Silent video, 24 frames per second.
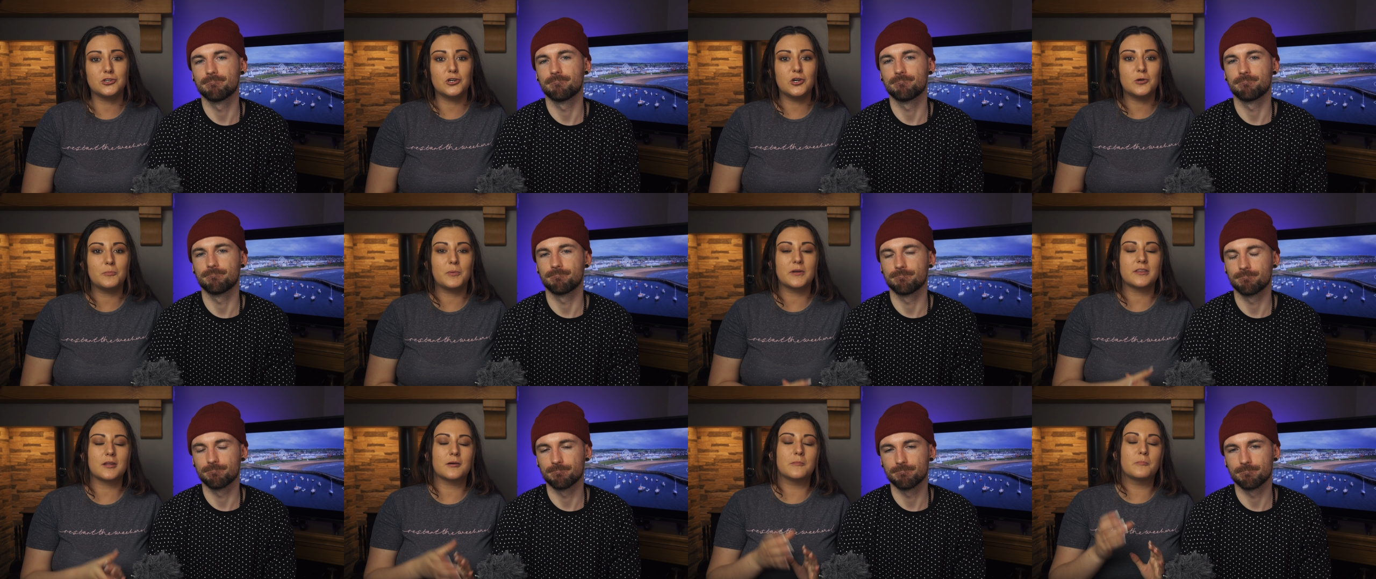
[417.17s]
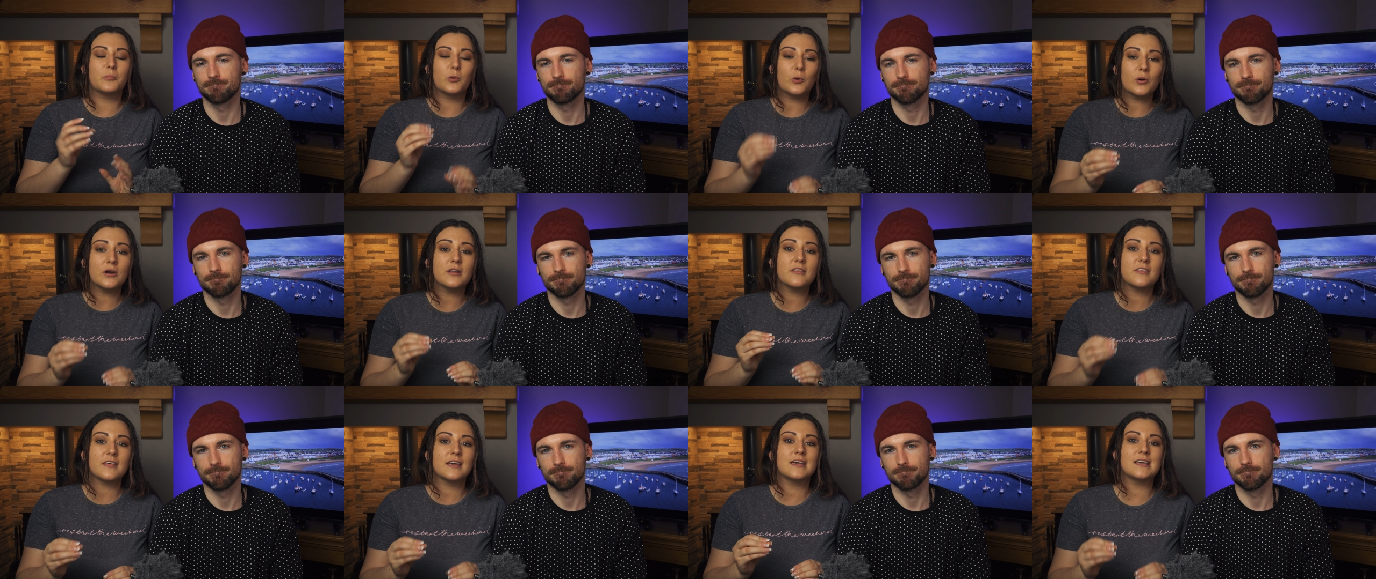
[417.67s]
Speaker 1: you, but the
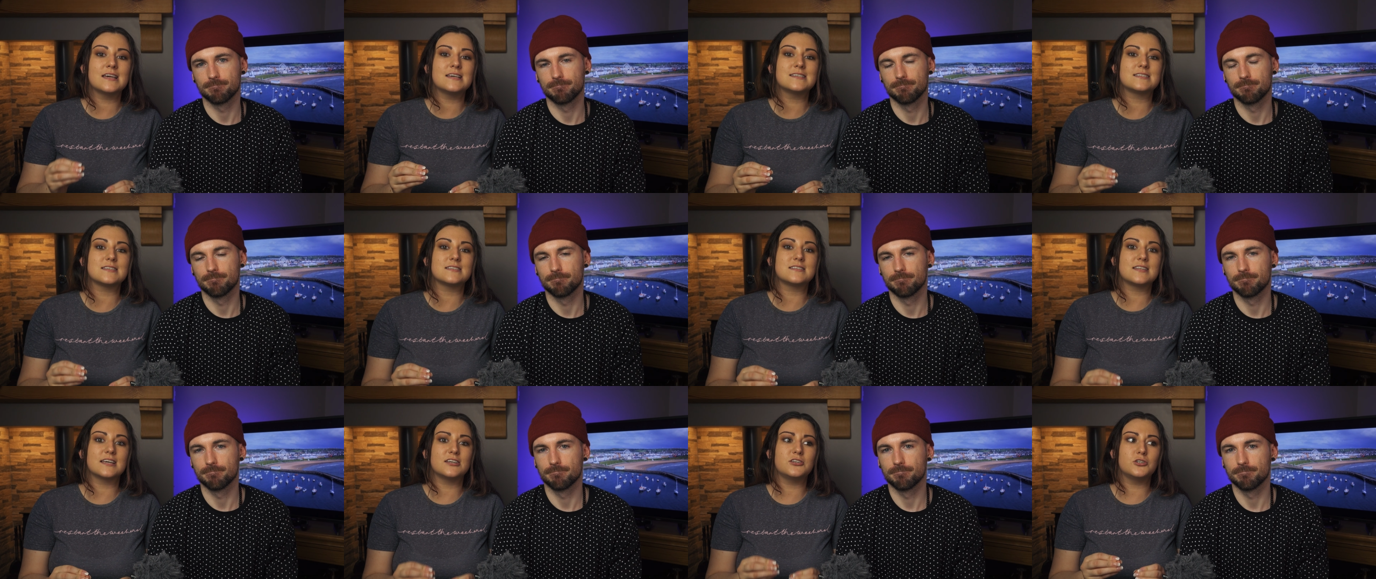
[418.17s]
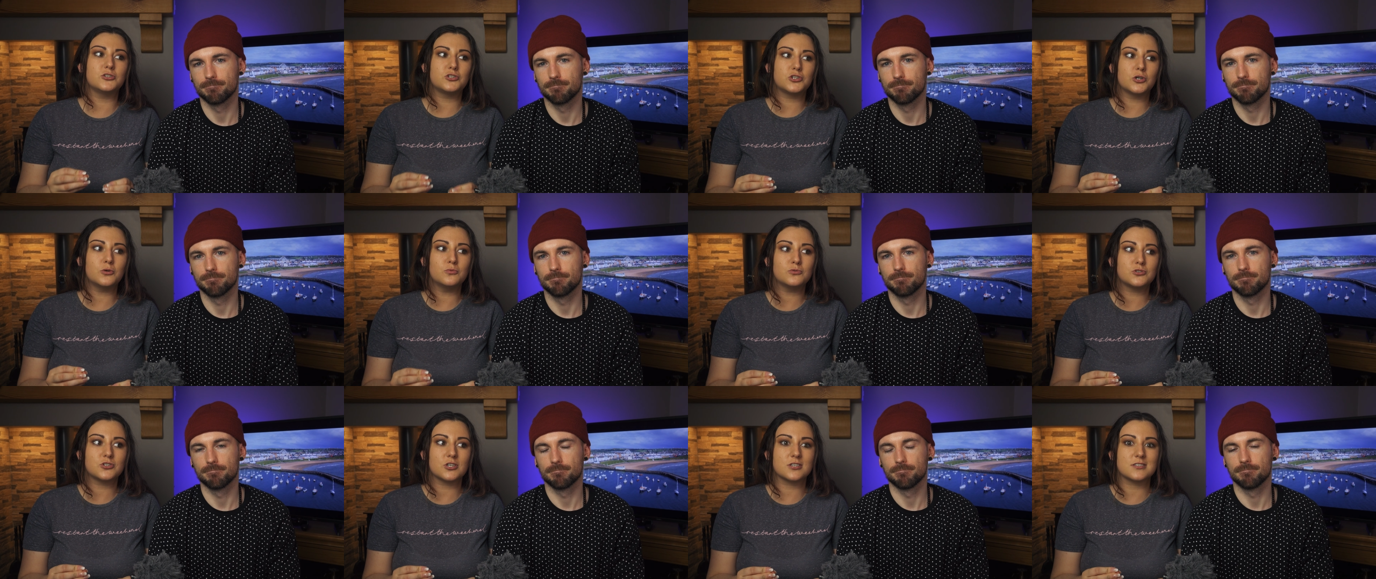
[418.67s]
important thing is is that you
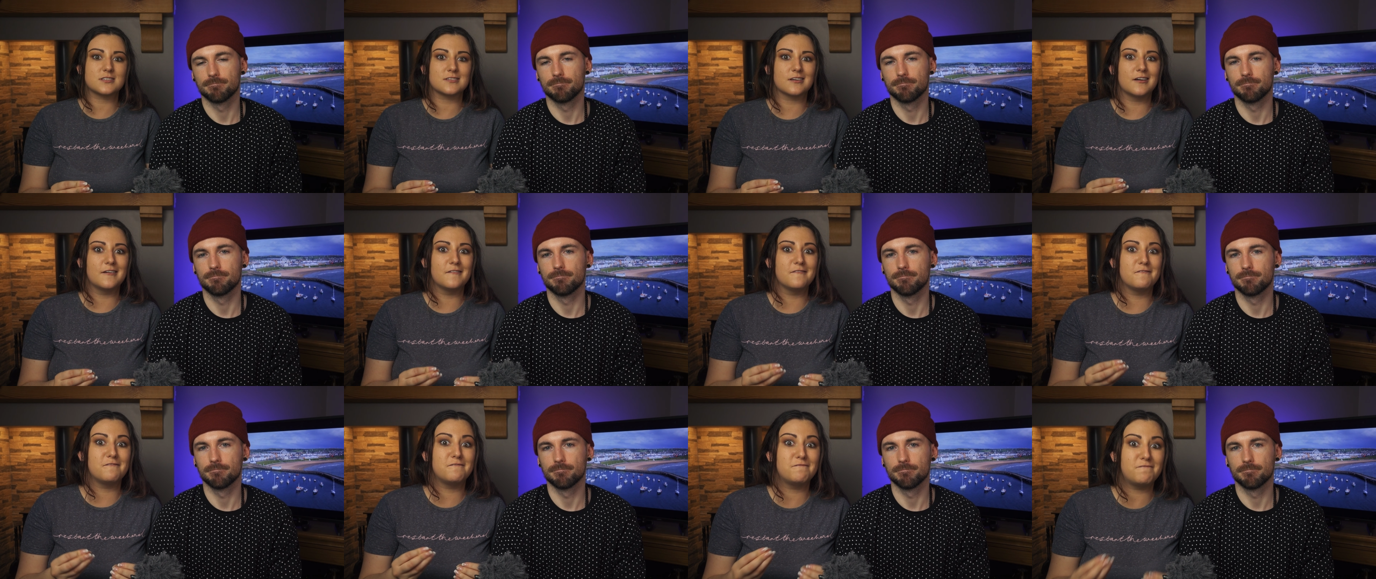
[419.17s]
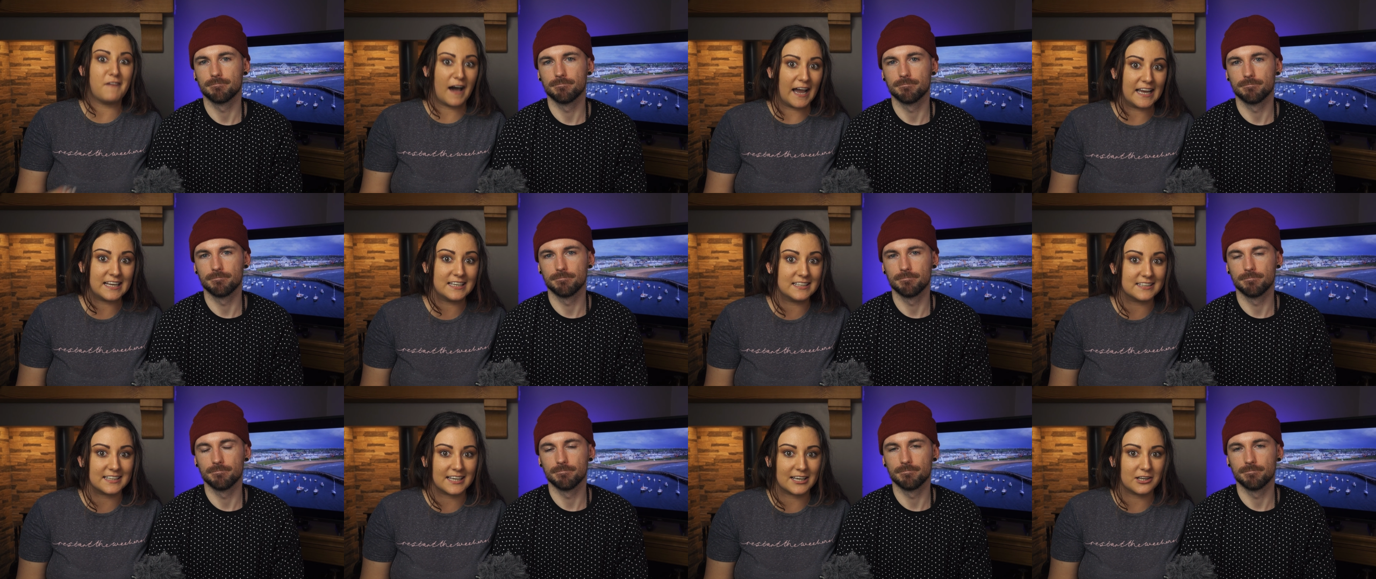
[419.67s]
don't just
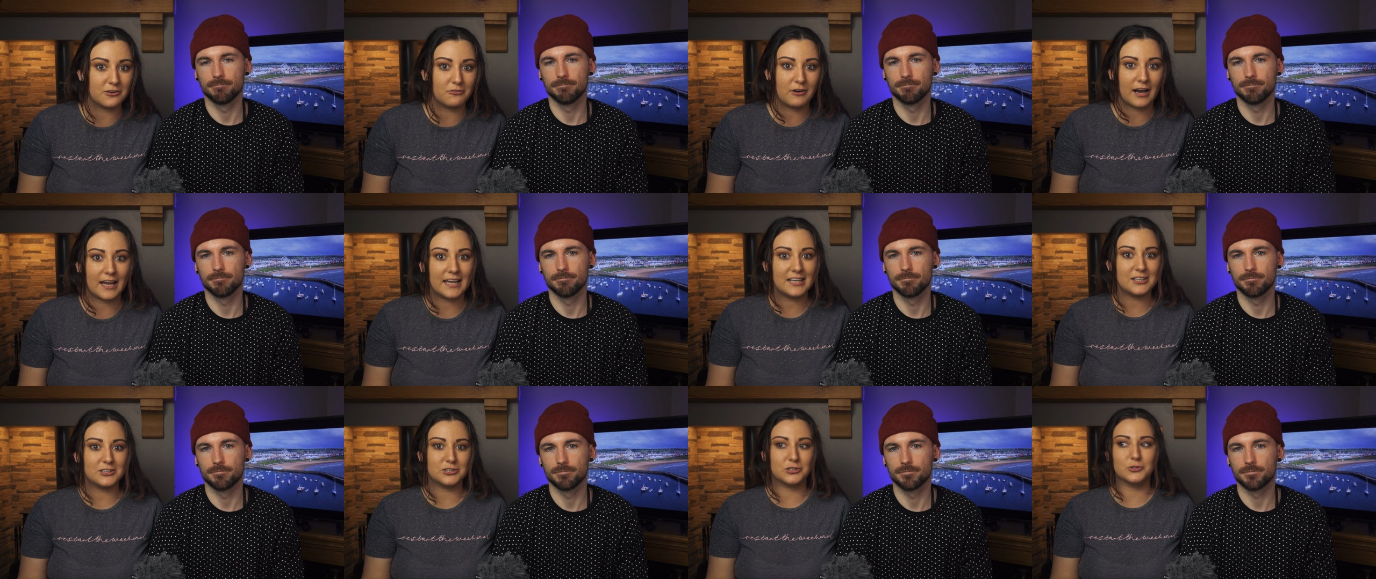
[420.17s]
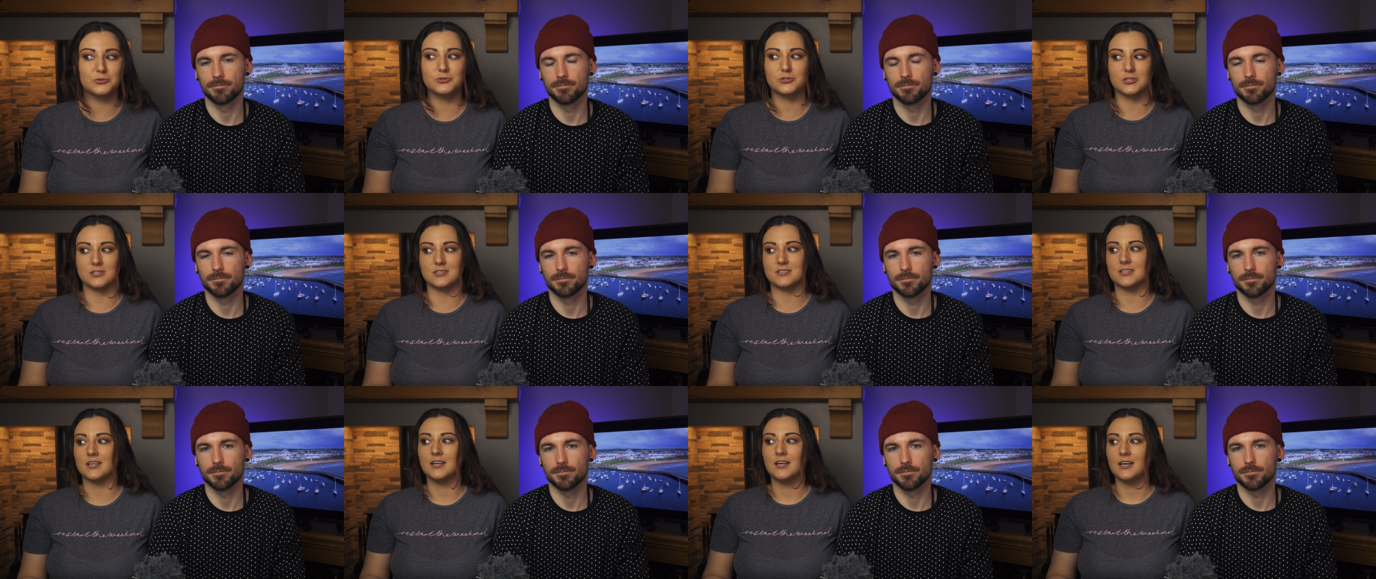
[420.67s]
find it, right? You don't
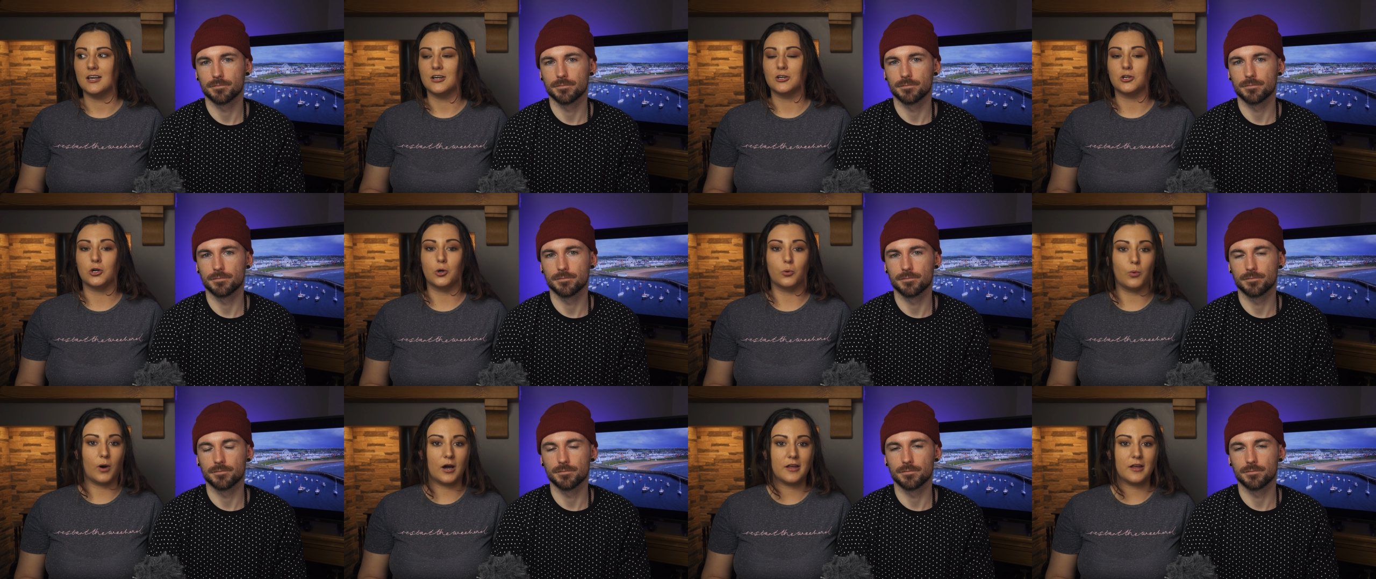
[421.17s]
just go